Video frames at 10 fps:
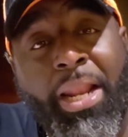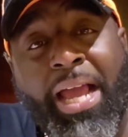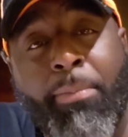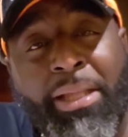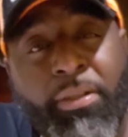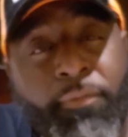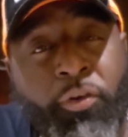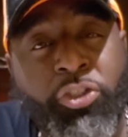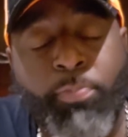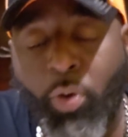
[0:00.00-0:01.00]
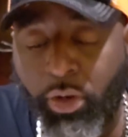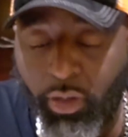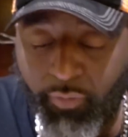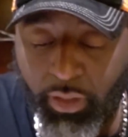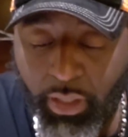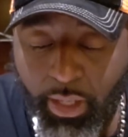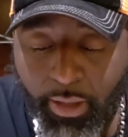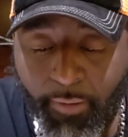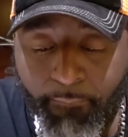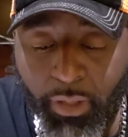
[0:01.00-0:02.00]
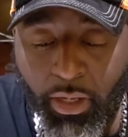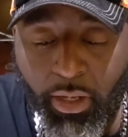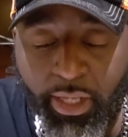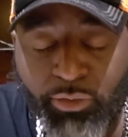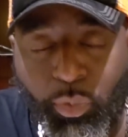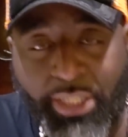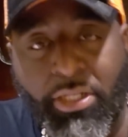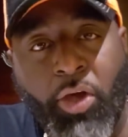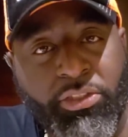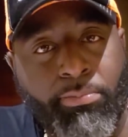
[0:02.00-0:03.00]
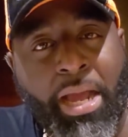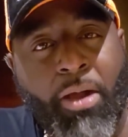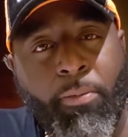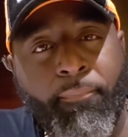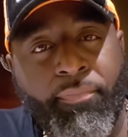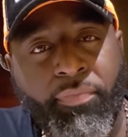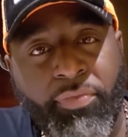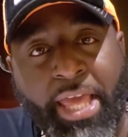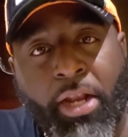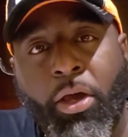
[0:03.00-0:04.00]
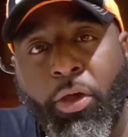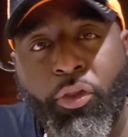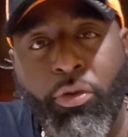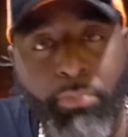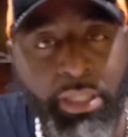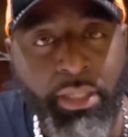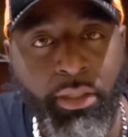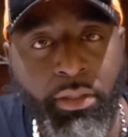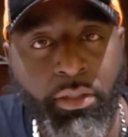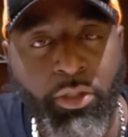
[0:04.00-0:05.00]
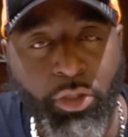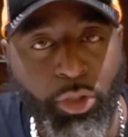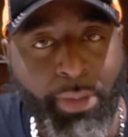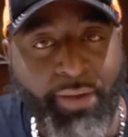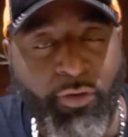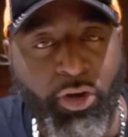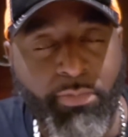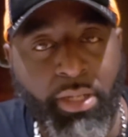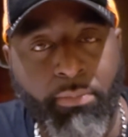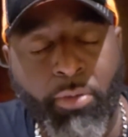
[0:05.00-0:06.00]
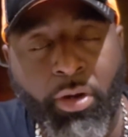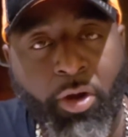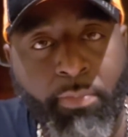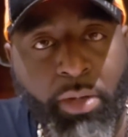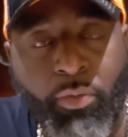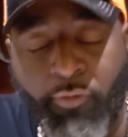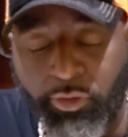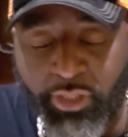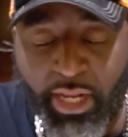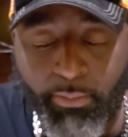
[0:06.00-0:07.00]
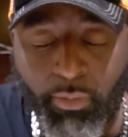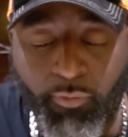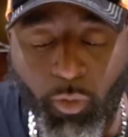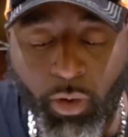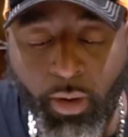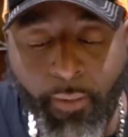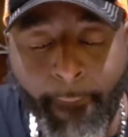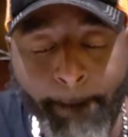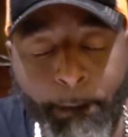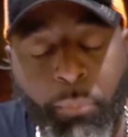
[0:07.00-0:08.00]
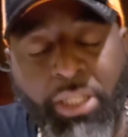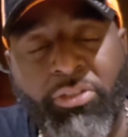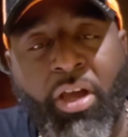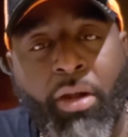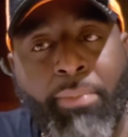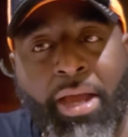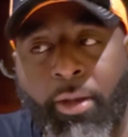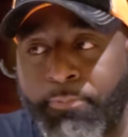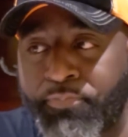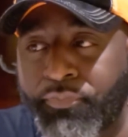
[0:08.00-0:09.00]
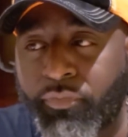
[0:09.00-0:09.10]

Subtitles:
like about the first part of it is when he talks about that other me. You might have heard me refer to that before, but he's talking about